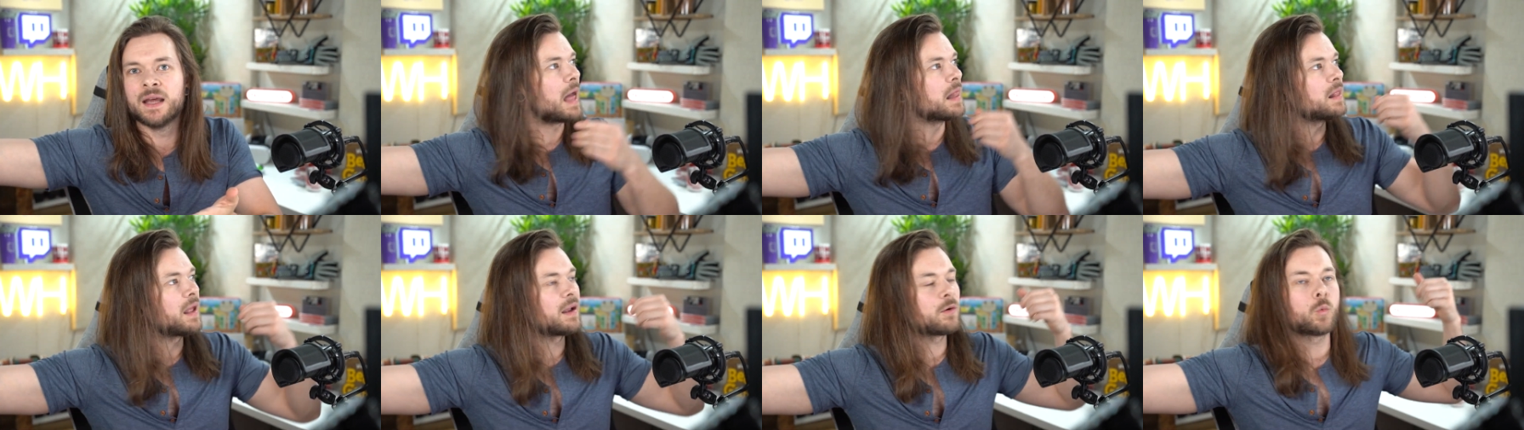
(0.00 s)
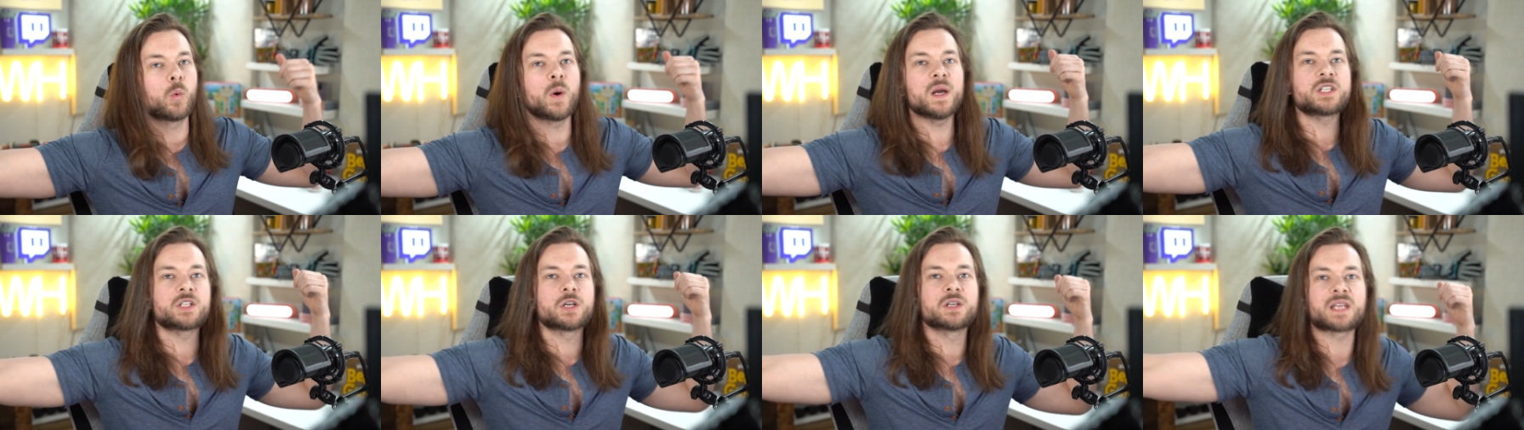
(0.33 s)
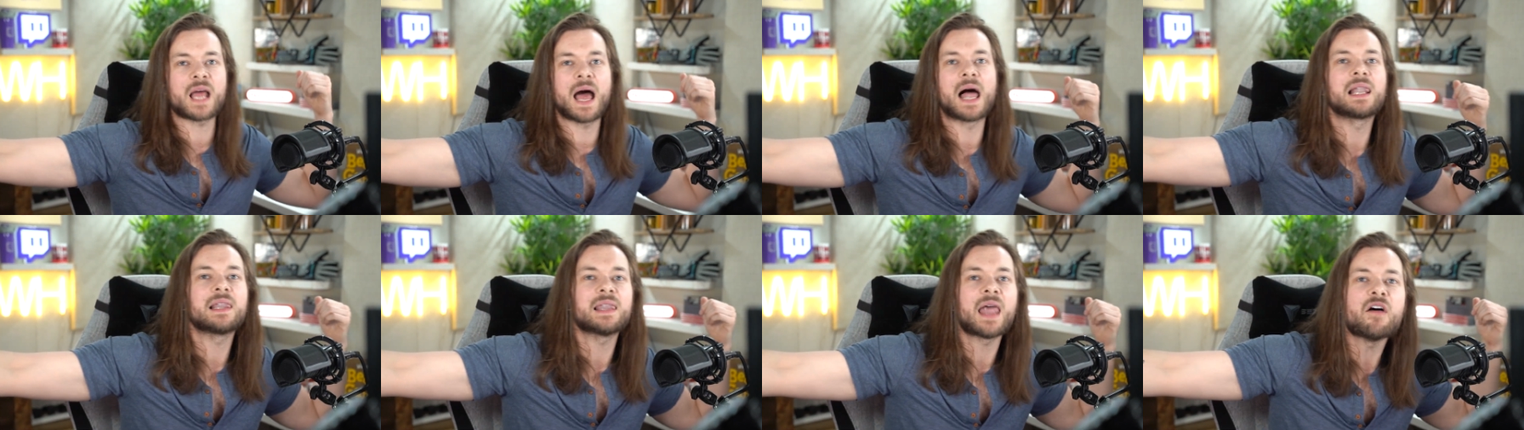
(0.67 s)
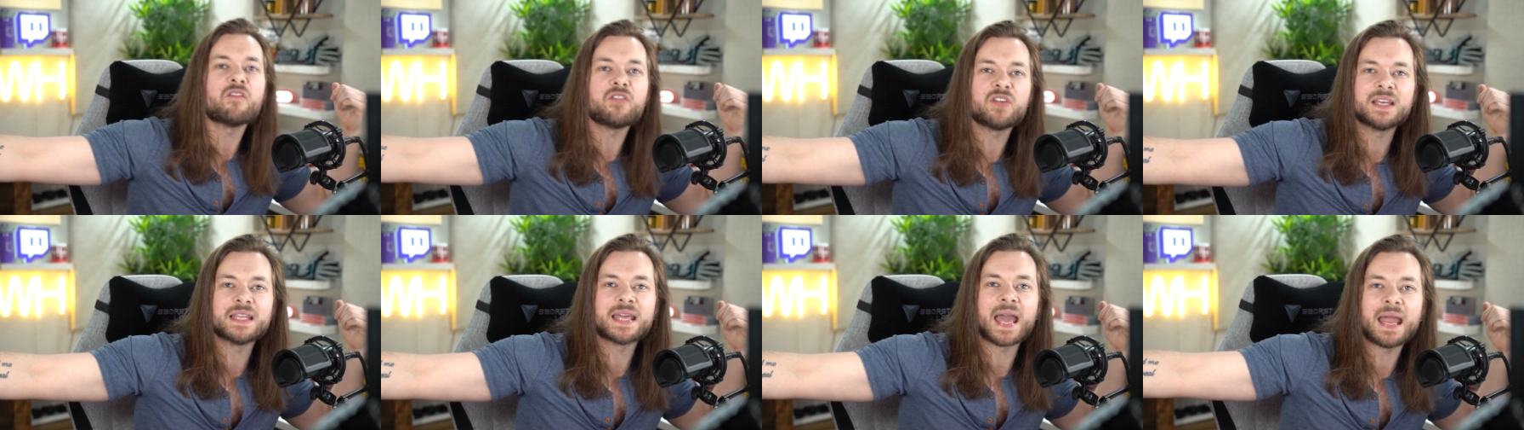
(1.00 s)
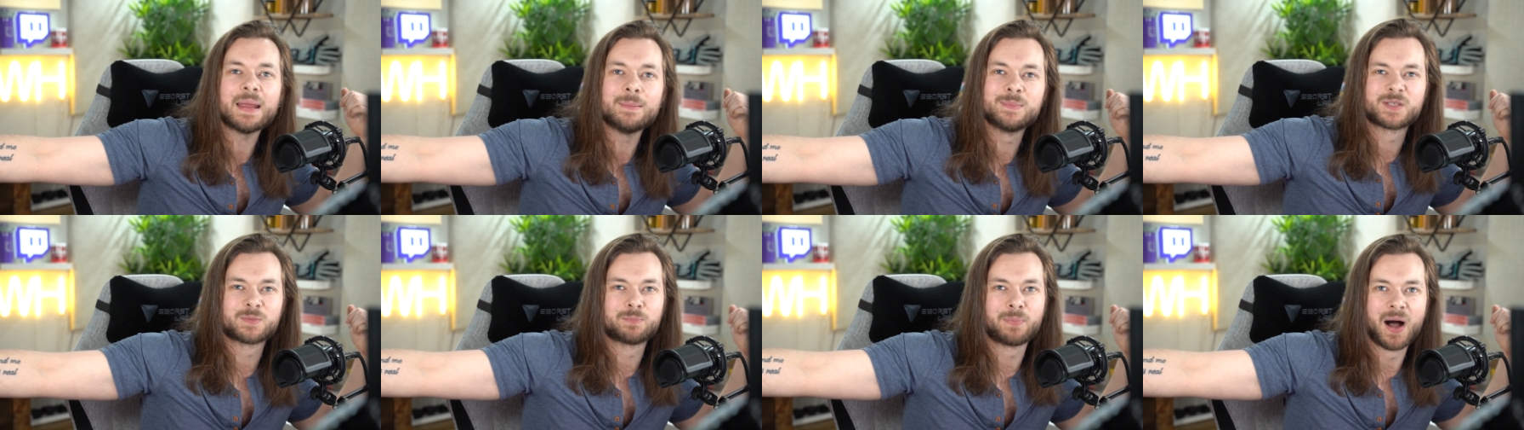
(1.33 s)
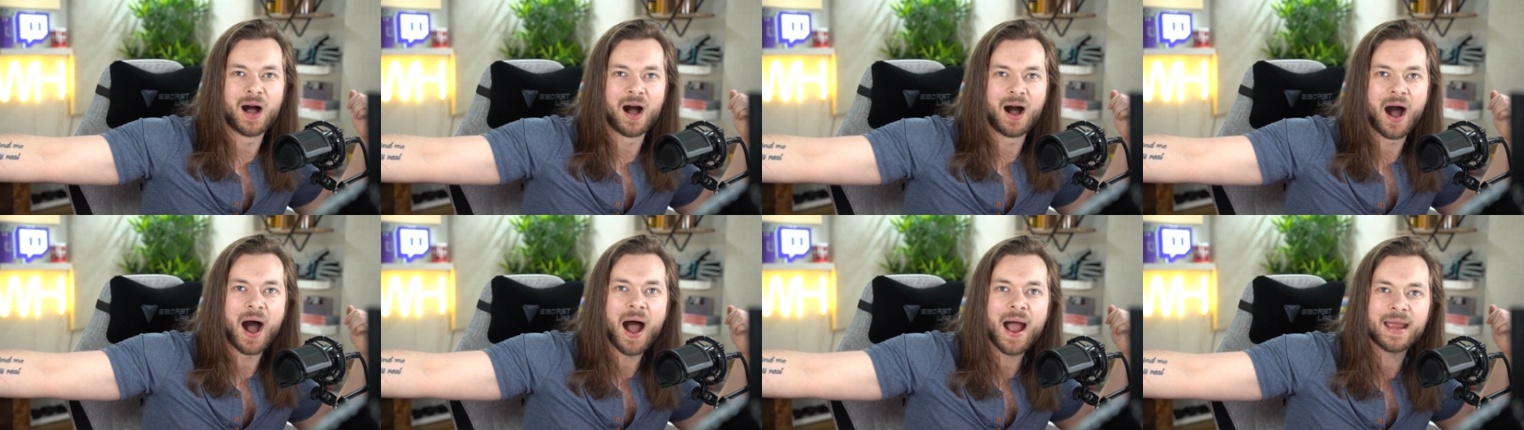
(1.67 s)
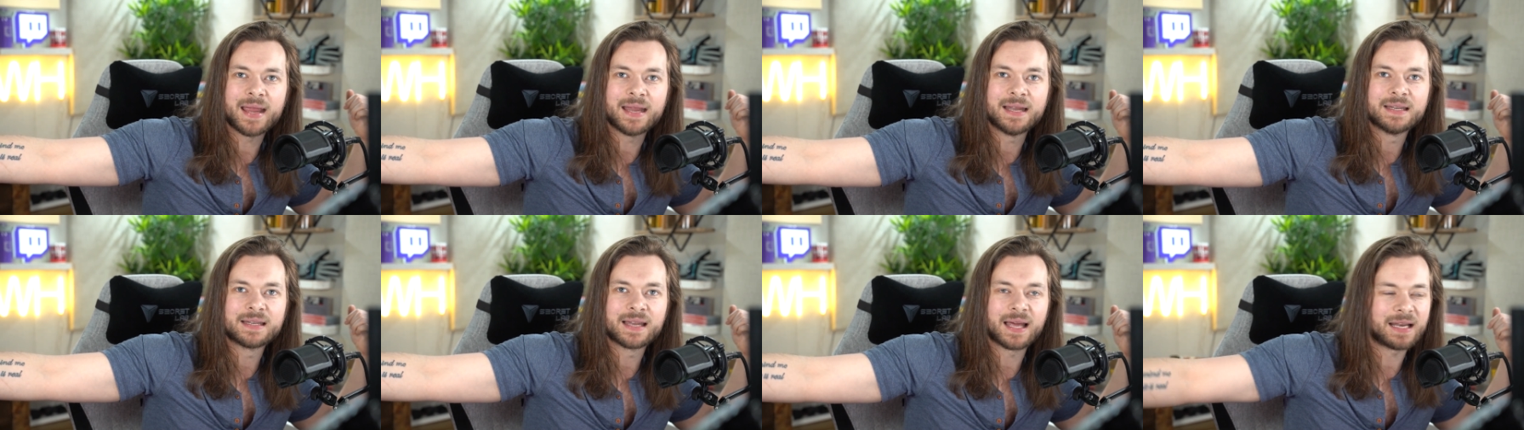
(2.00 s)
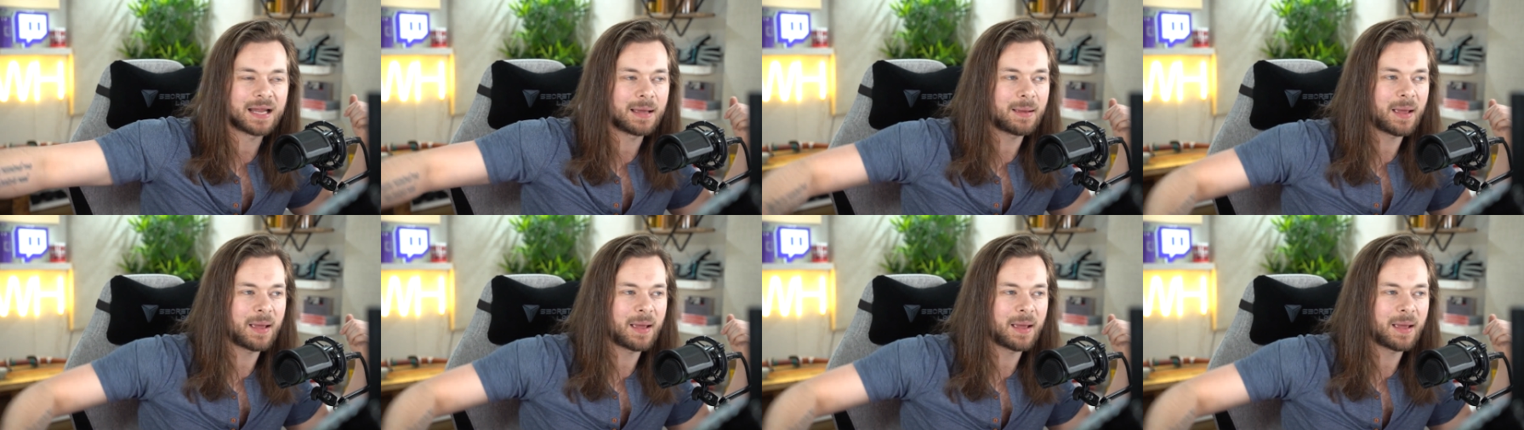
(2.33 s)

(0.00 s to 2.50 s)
and like Witcher's 11 games behind, and